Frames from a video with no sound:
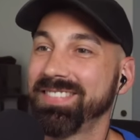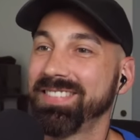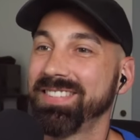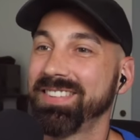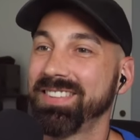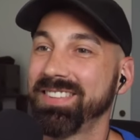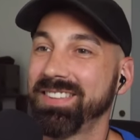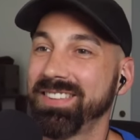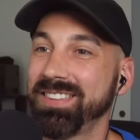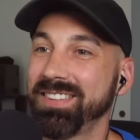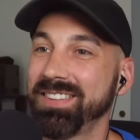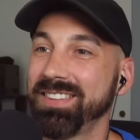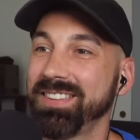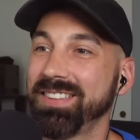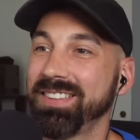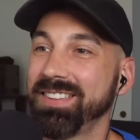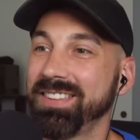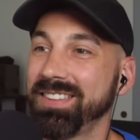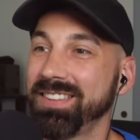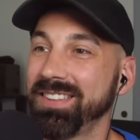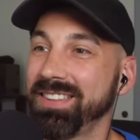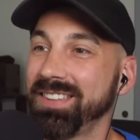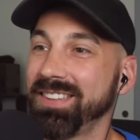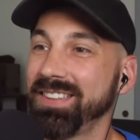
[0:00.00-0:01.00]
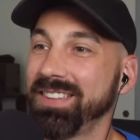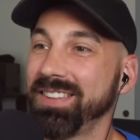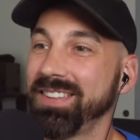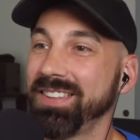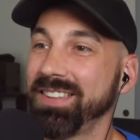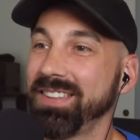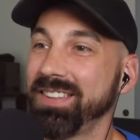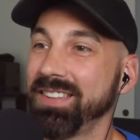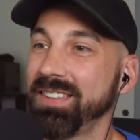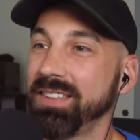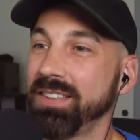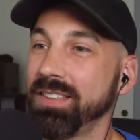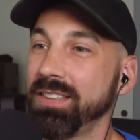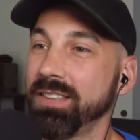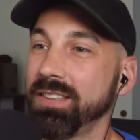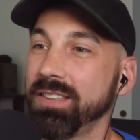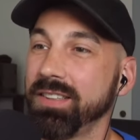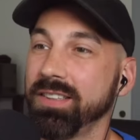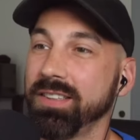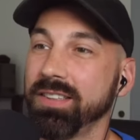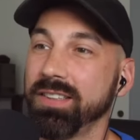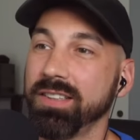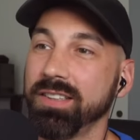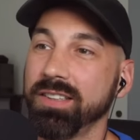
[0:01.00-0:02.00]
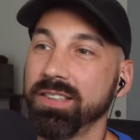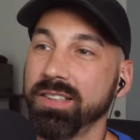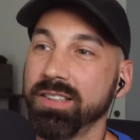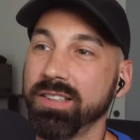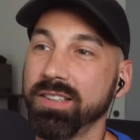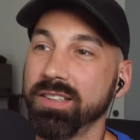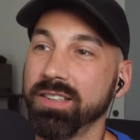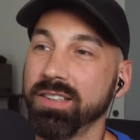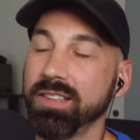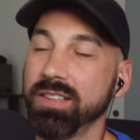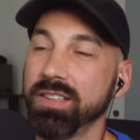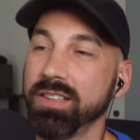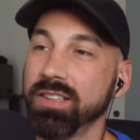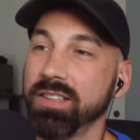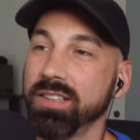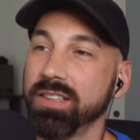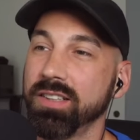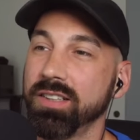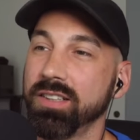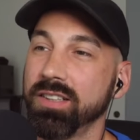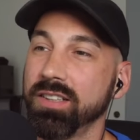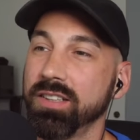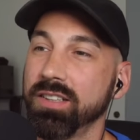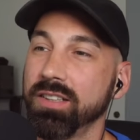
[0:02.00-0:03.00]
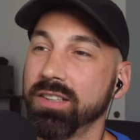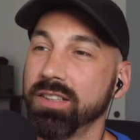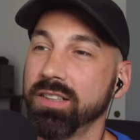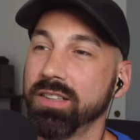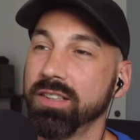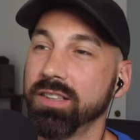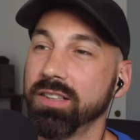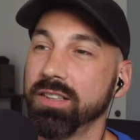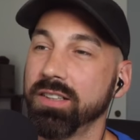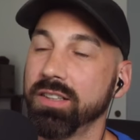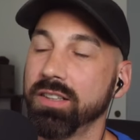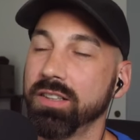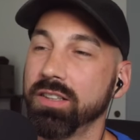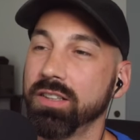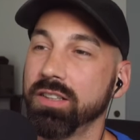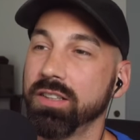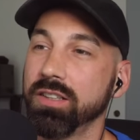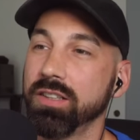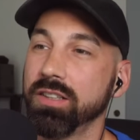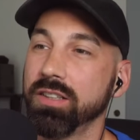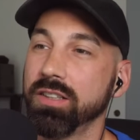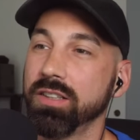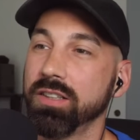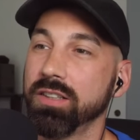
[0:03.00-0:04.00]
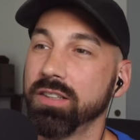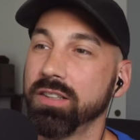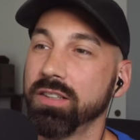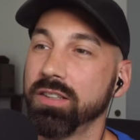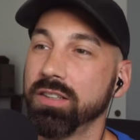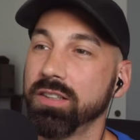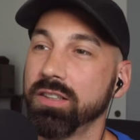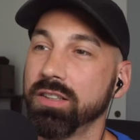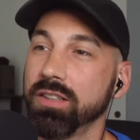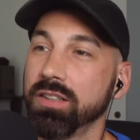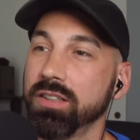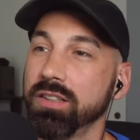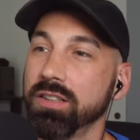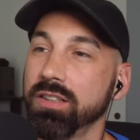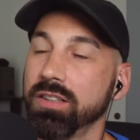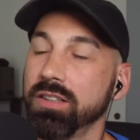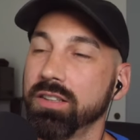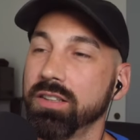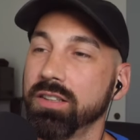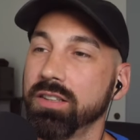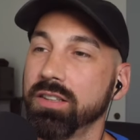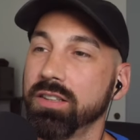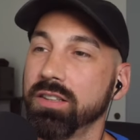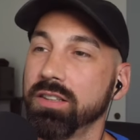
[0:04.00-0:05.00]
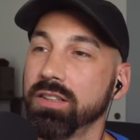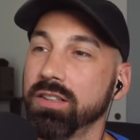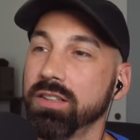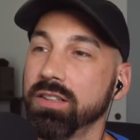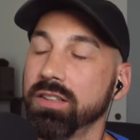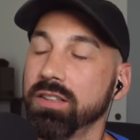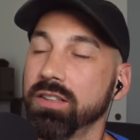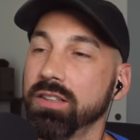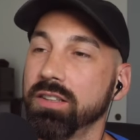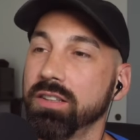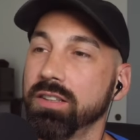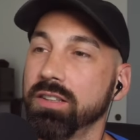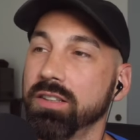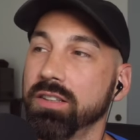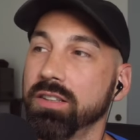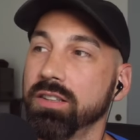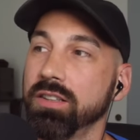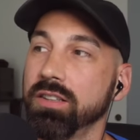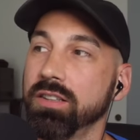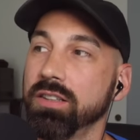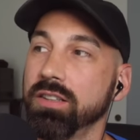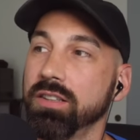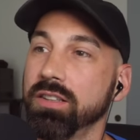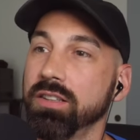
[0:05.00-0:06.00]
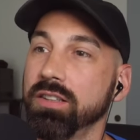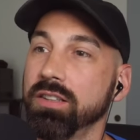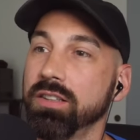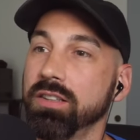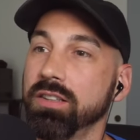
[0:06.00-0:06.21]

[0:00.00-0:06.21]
The person shown says nothing.